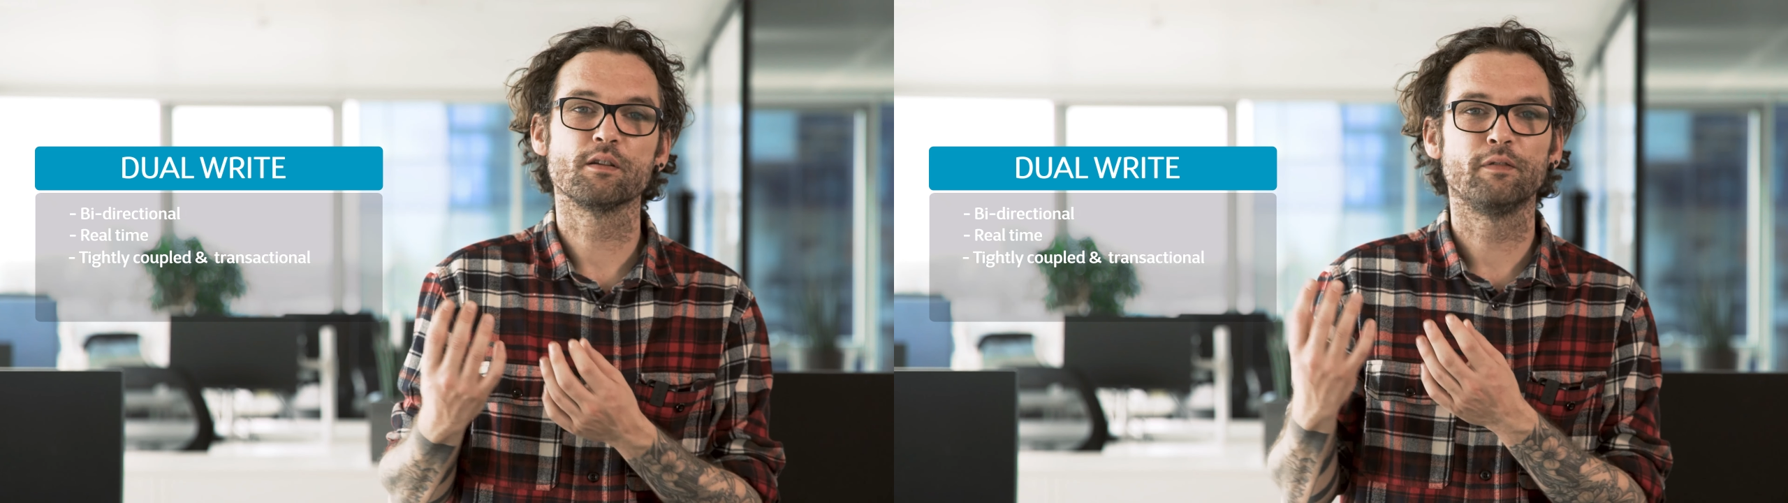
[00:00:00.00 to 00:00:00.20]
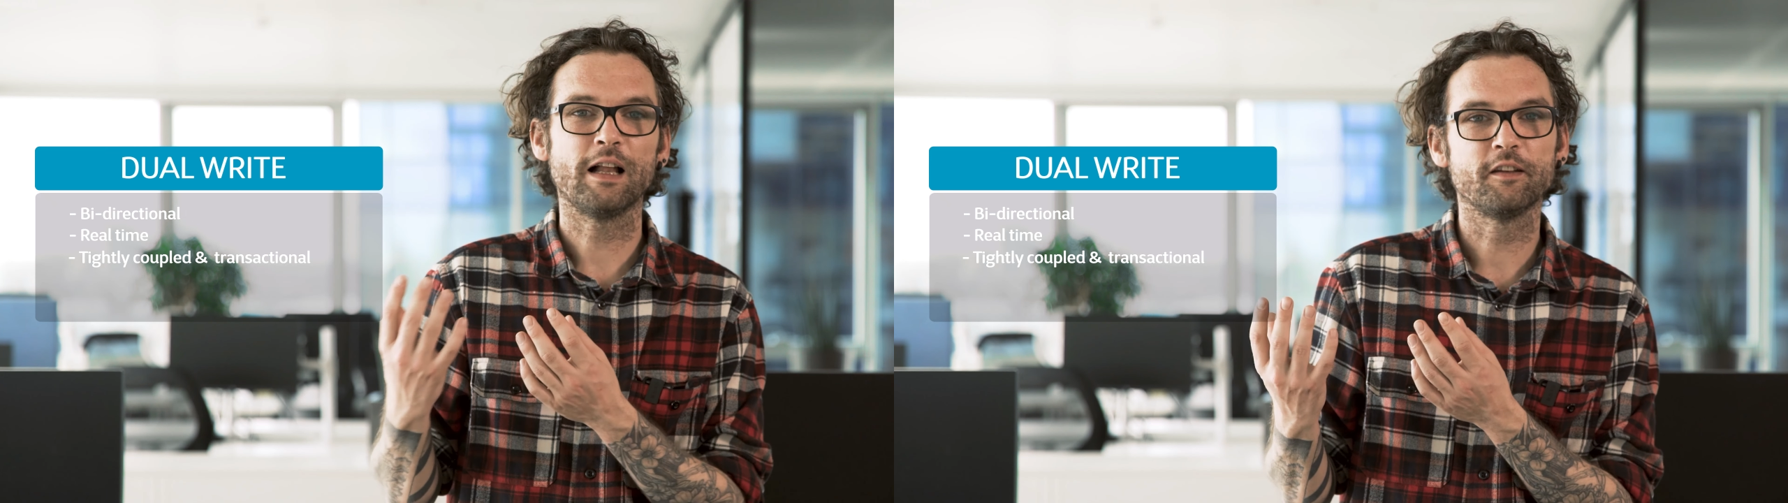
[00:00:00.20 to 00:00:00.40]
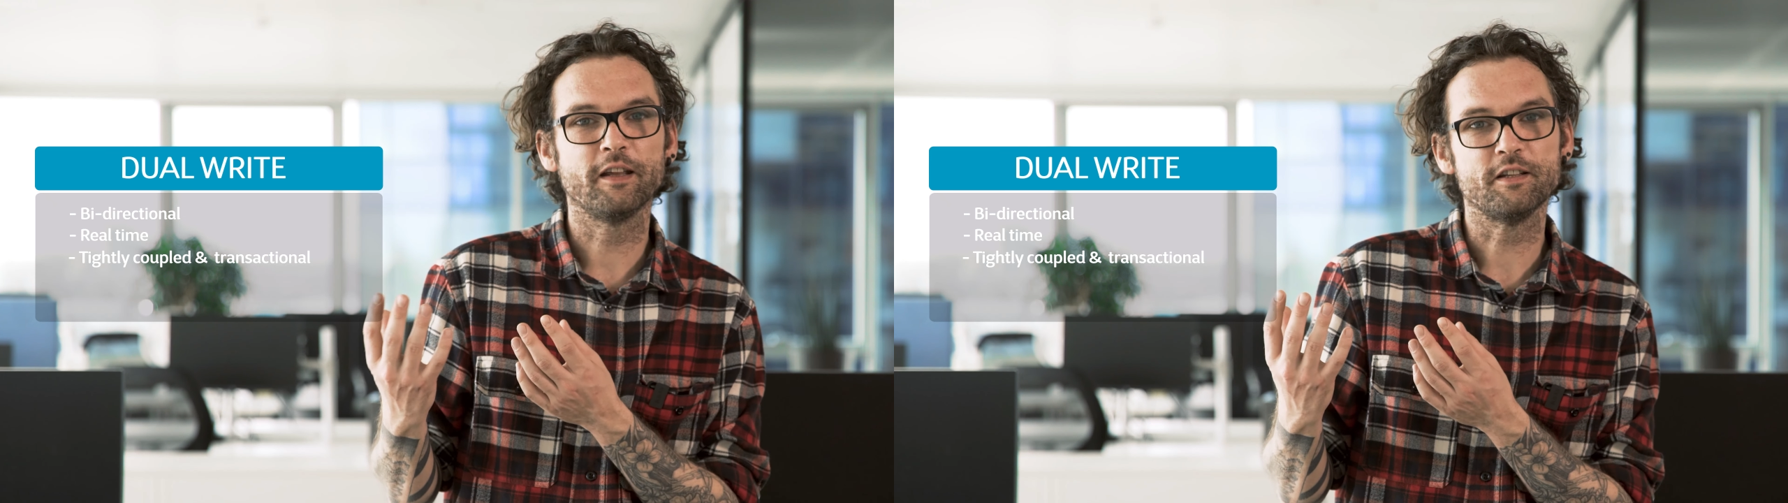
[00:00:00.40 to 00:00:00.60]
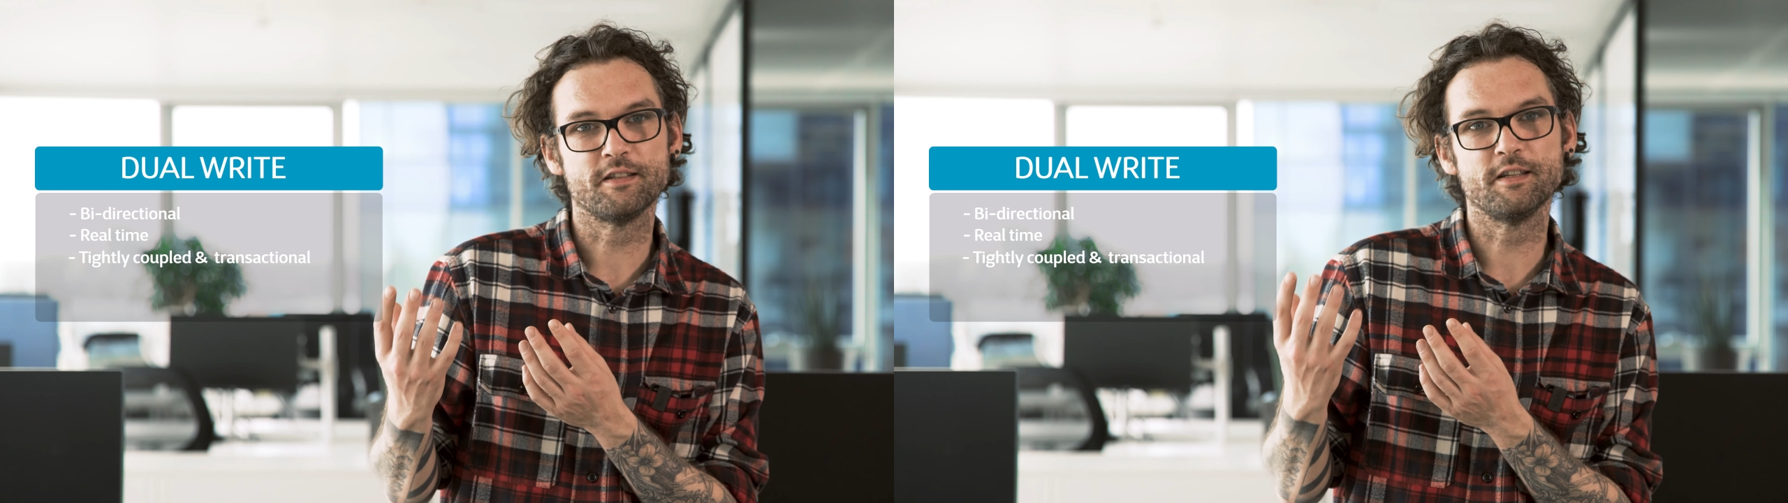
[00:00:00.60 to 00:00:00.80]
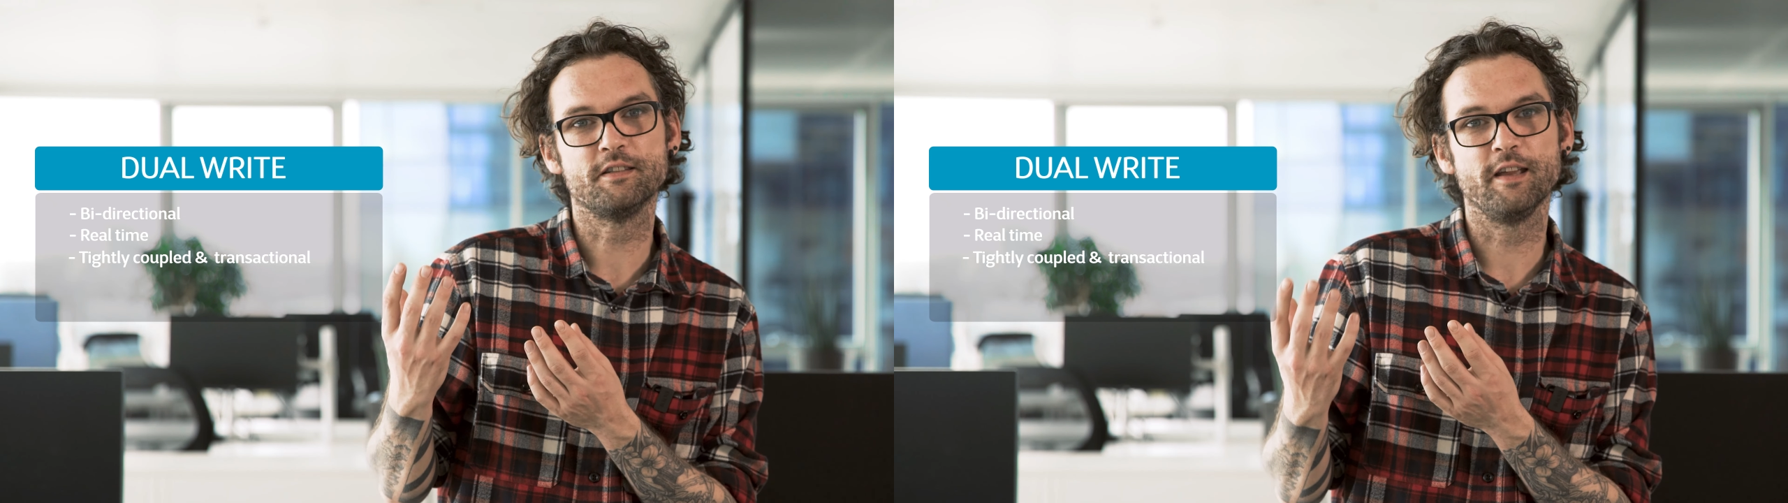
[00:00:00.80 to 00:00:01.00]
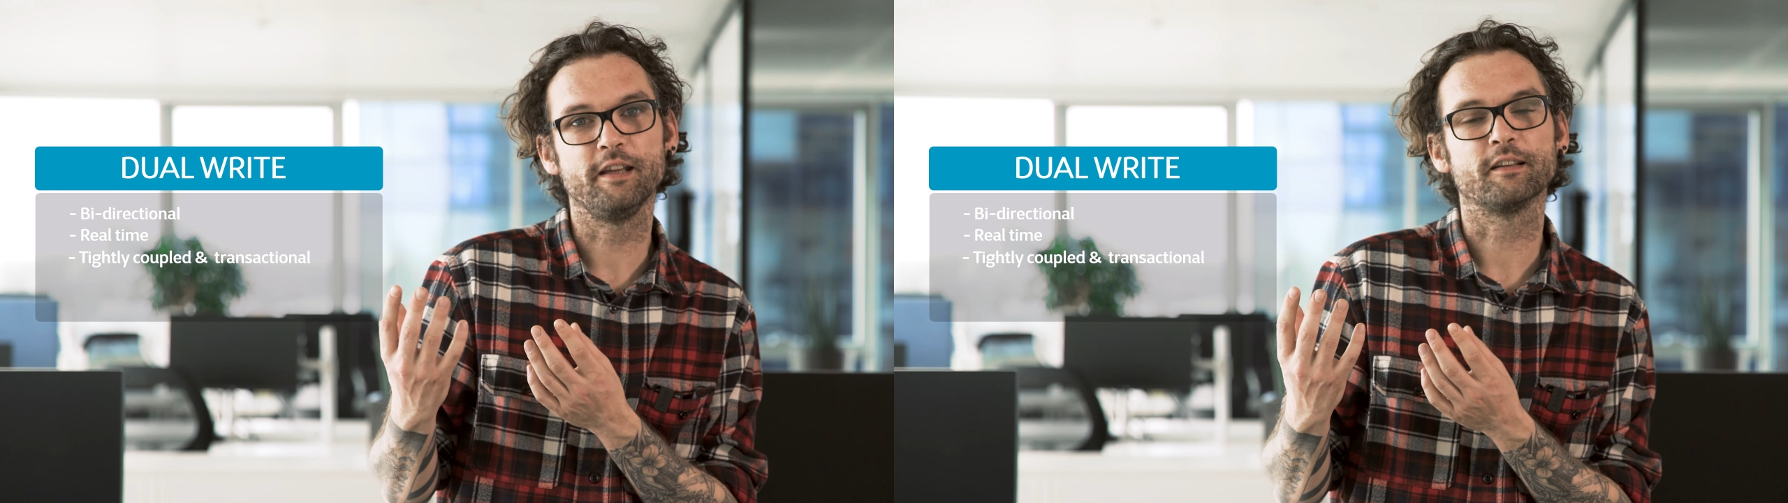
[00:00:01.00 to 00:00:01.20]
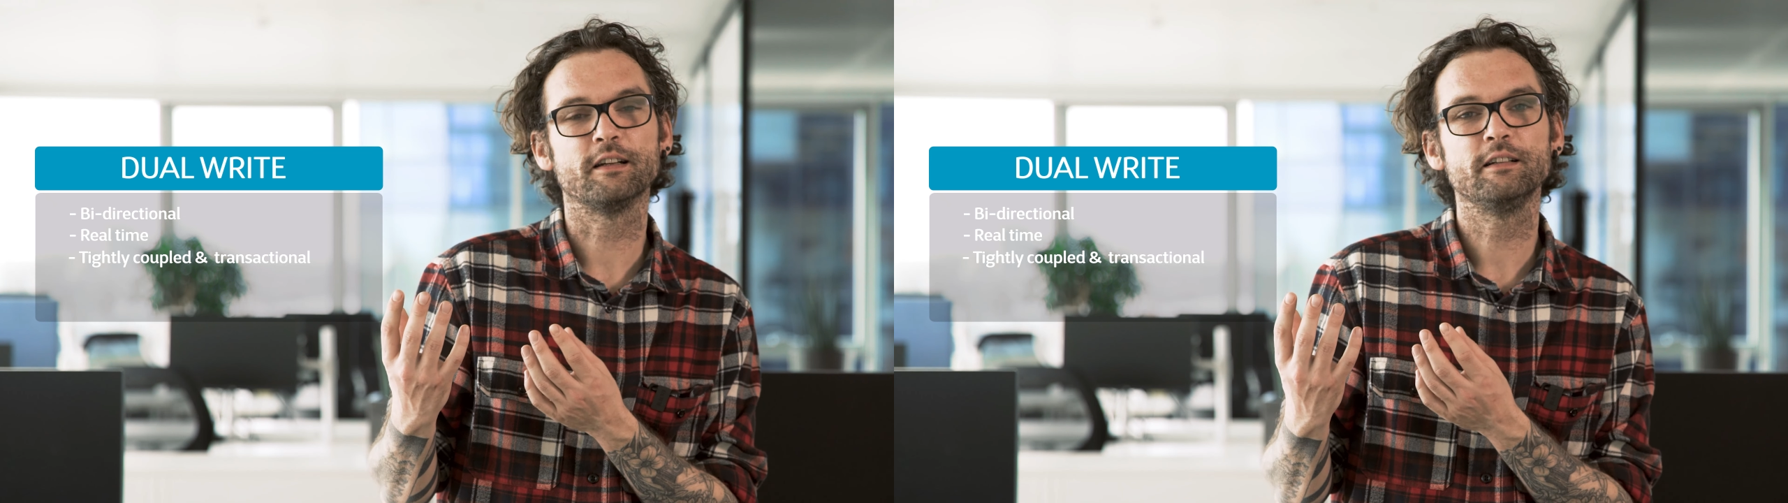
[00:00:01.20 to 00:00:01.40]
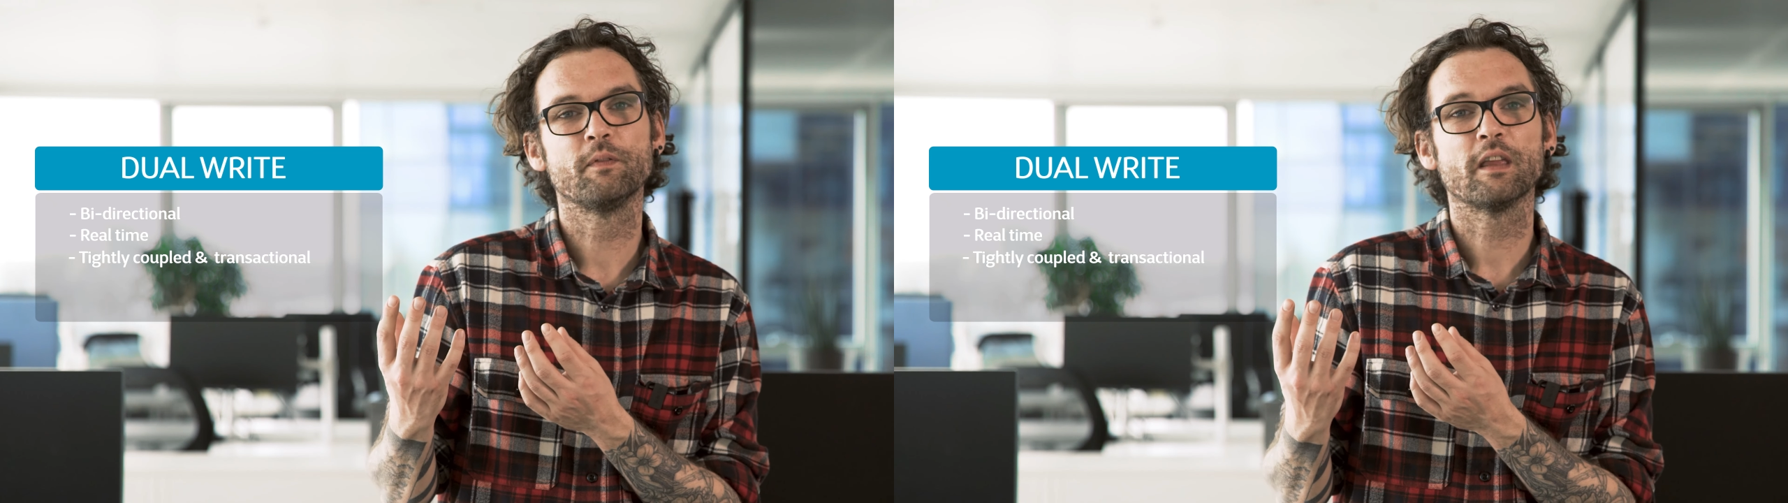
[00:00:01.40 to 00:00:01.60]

validates this data